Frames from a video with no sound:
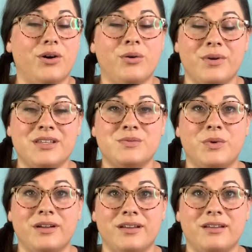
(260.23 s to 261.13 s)
always
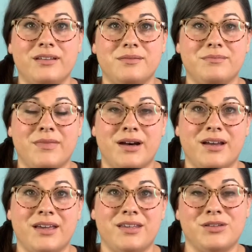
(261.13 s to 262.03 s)
wanted
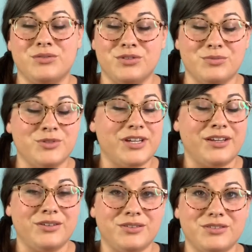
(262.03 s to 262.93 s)
my YouTube
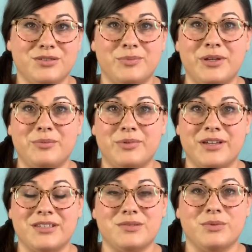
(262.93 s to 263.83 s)
channel to be a
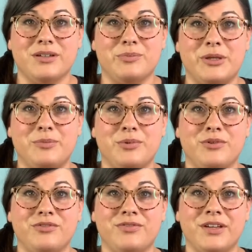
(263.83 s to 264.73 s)
place where
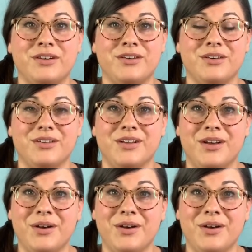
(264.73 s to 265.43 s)
people feel